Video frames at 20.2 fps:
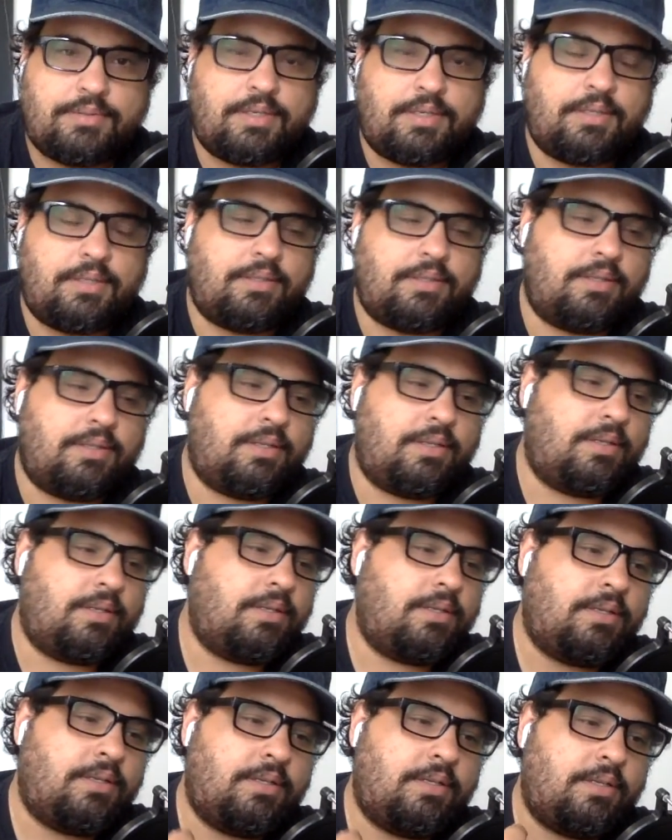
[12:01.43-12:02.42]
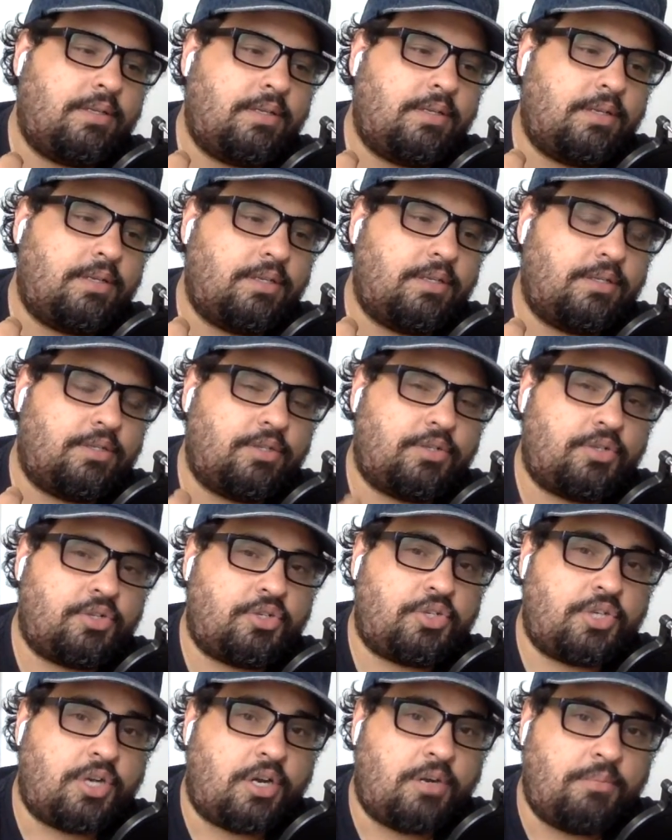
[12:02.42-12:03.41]
And it's such a
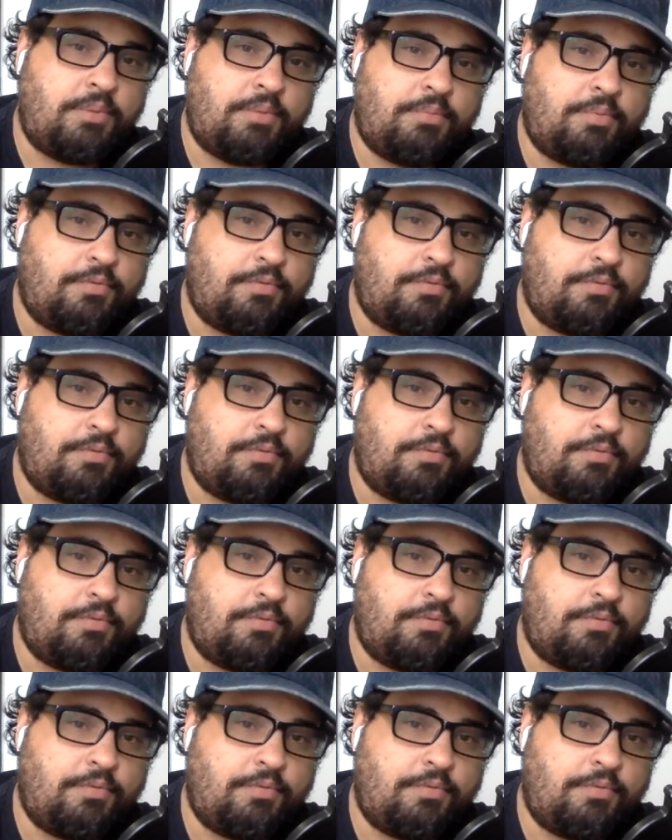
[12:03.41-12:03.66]
charming